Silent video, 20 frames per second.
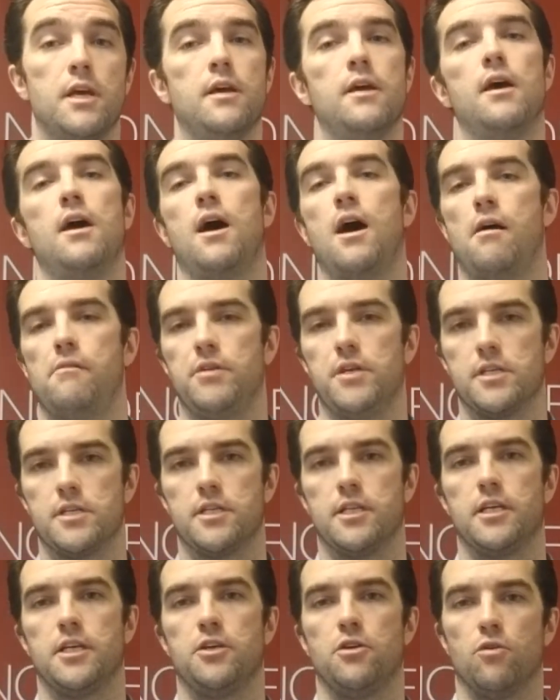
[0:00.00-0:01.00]

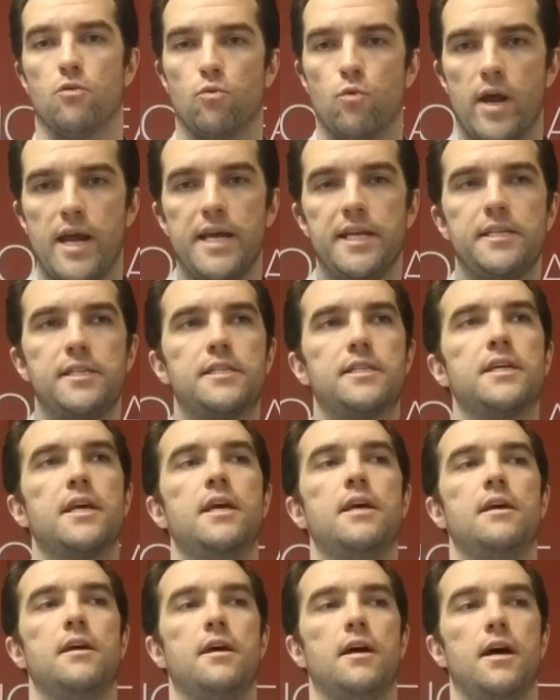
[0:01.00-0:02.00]
obviously your rates,
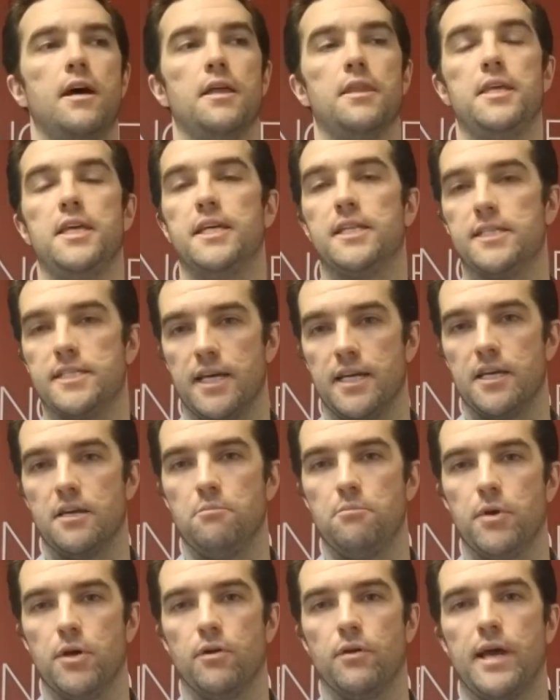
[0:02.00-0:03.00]
the
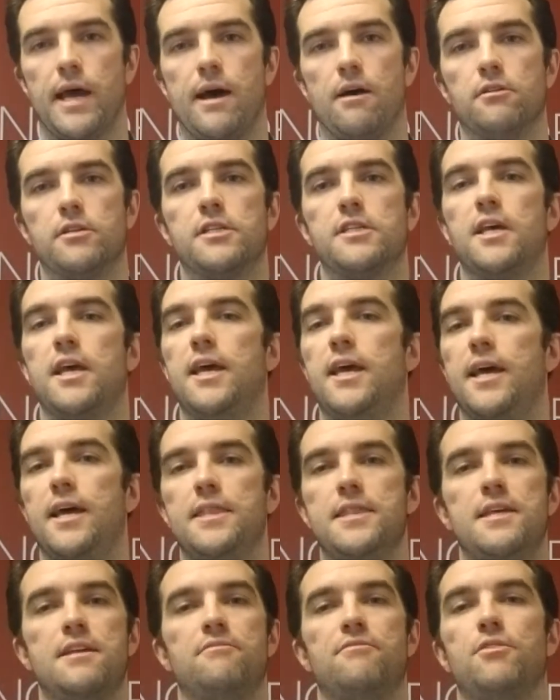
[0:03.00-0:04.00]
intended build outs,
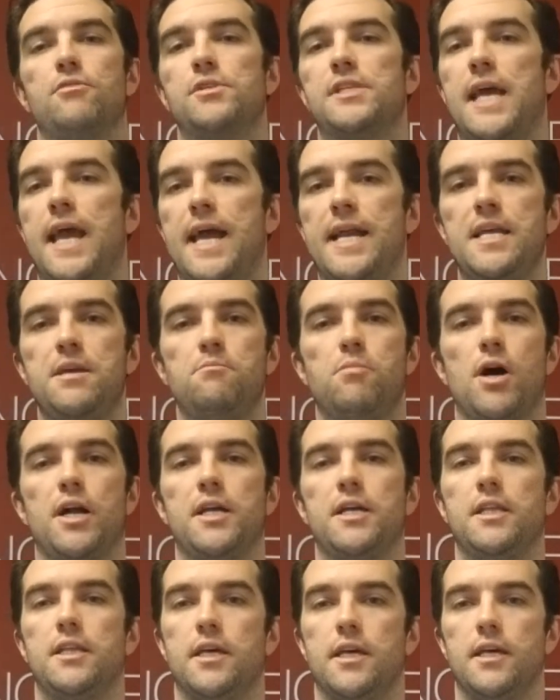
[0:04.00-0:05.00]
and then if there's
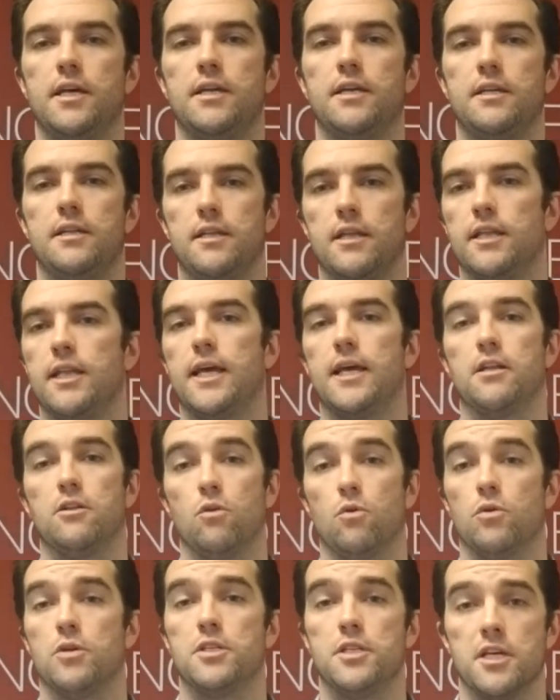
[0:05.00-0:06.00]
anybody that the
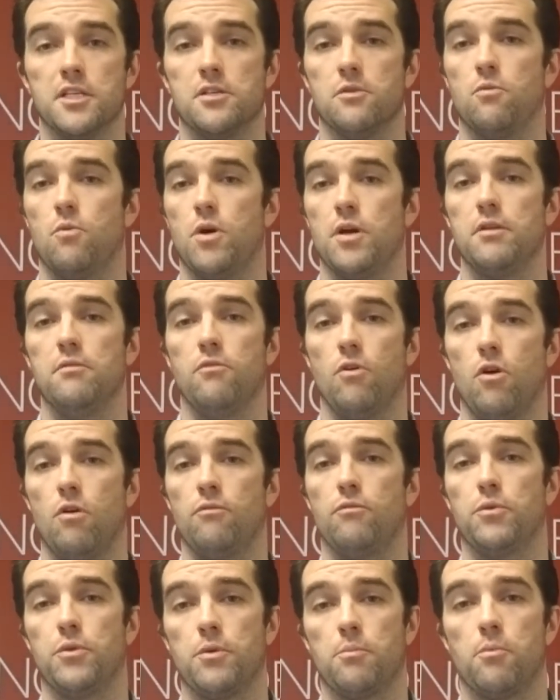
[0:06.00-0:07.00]
landlord doesn't want
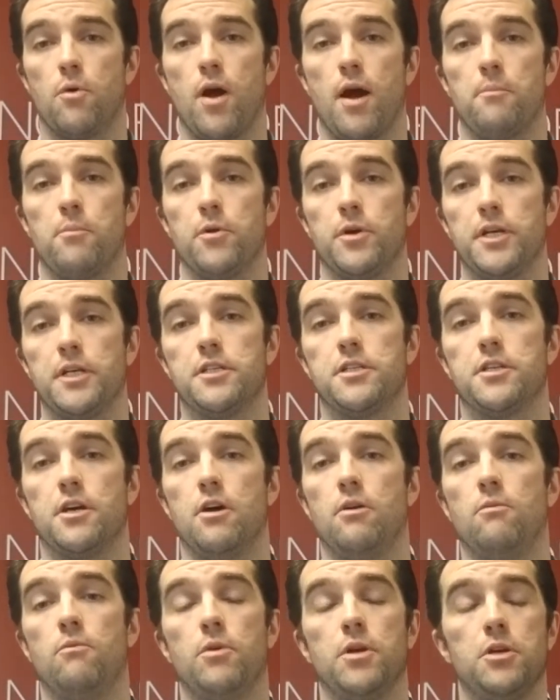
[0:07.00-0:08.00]
involved with the property.
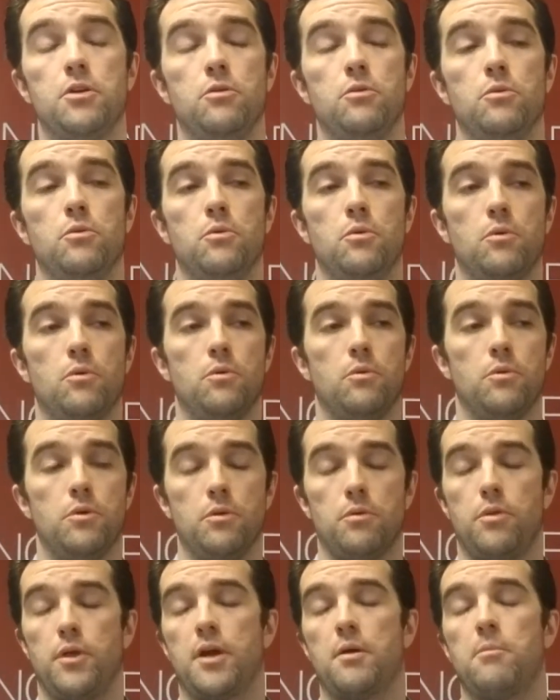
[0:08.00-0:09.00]
So when you
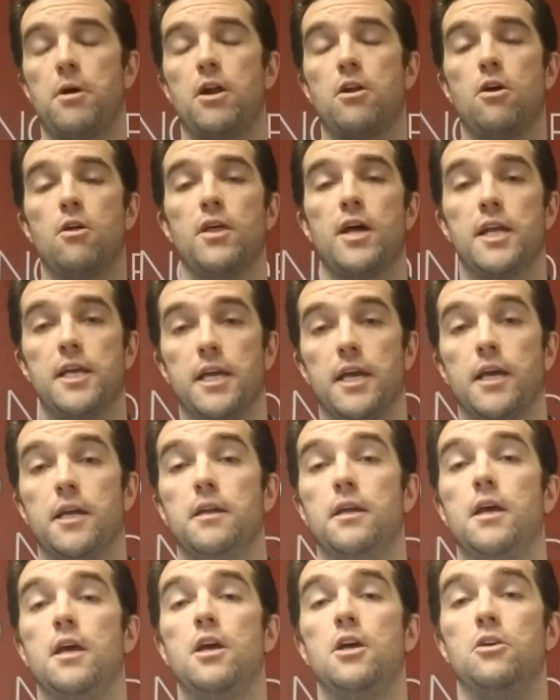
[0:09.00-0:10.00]
think about all that
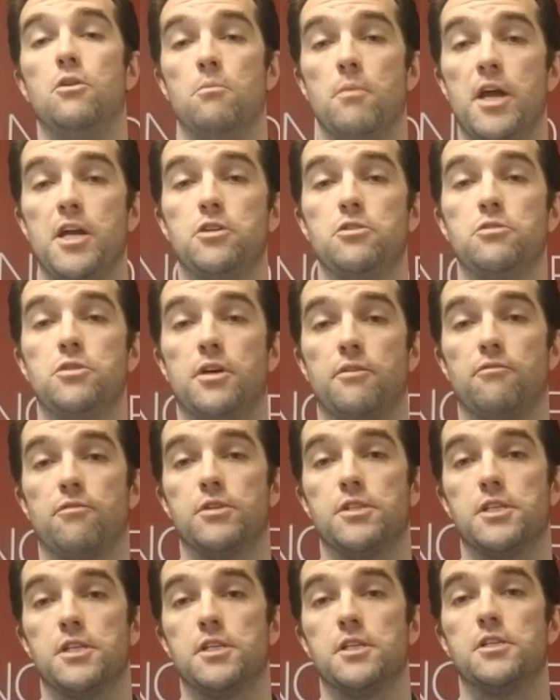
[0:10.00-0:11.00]
again, your major
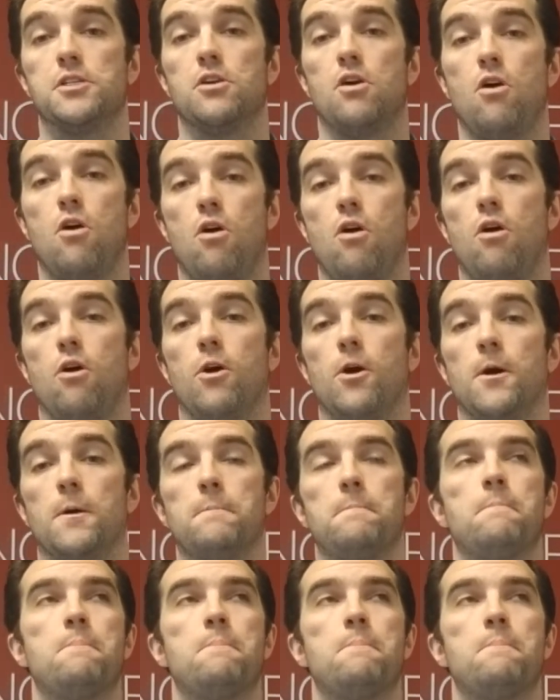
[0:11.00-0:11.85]
differences are